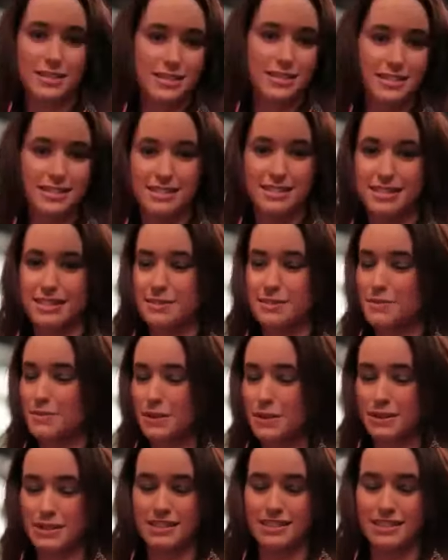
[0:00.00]
This is the
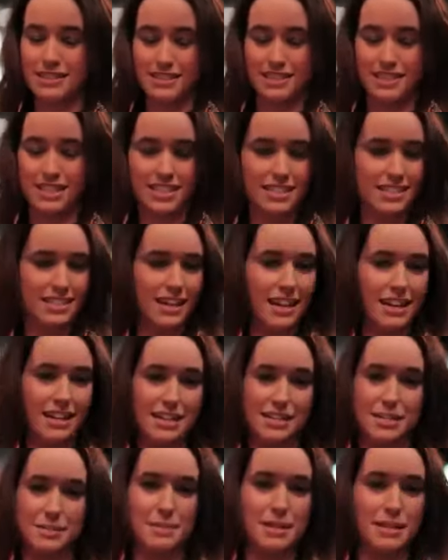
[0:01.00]
most
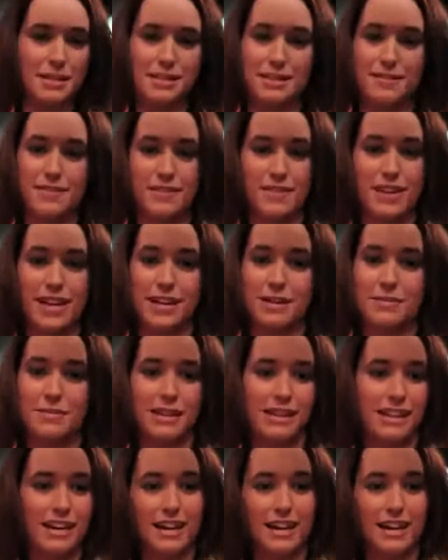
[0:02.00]
exciting experience I've ever had in my